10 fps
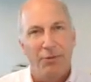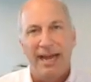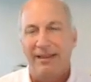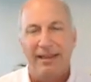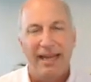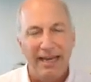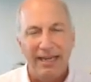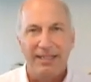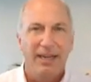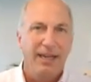
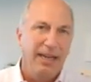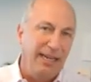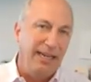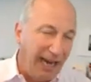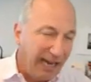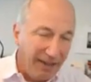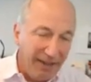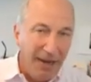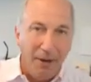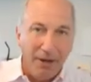athletics. It's not
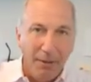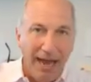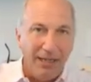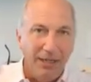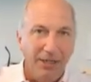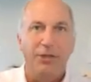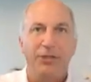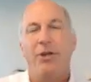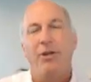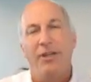the name on the back of
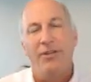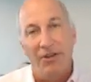your shirt.